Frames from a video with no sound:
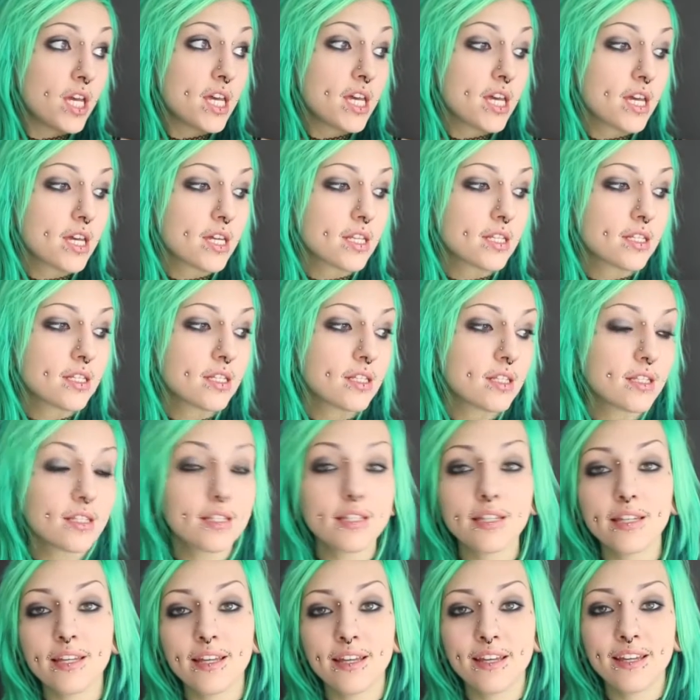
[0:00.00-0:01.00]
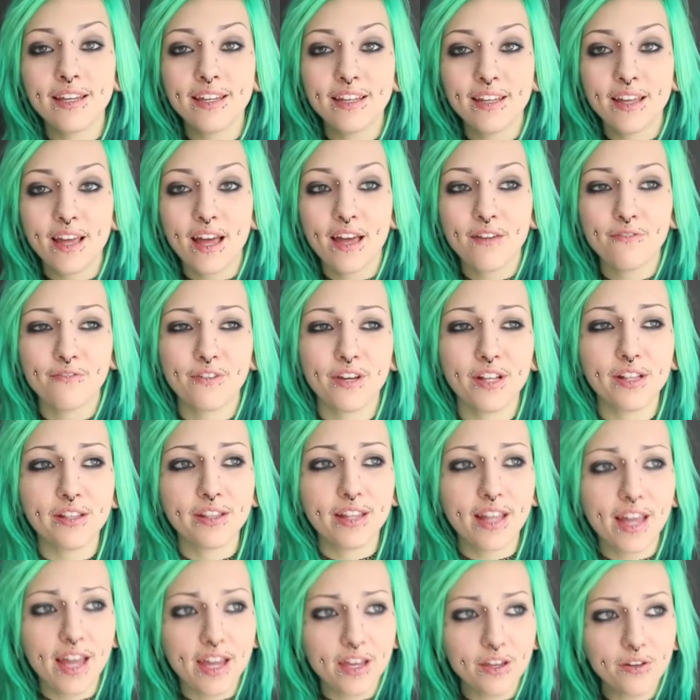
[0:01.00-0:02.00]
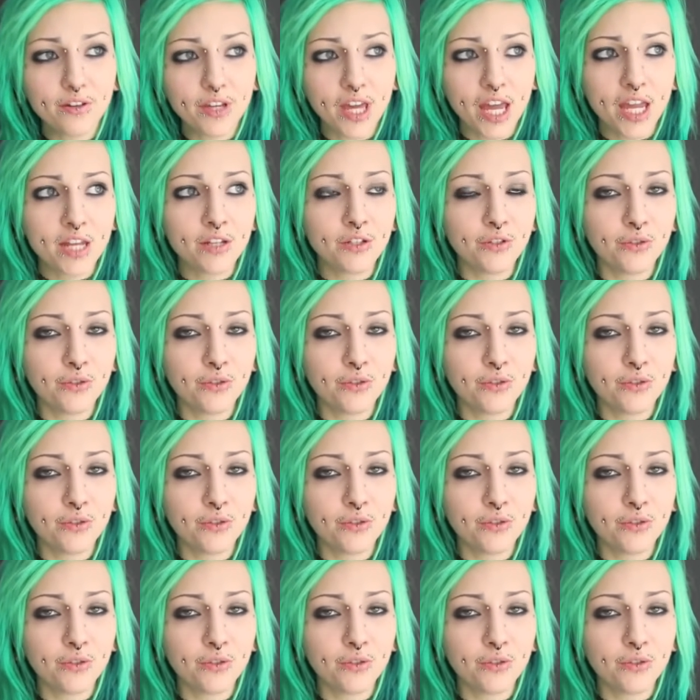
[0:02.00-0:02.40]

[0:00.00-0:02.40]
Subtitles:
and I felt like, okay,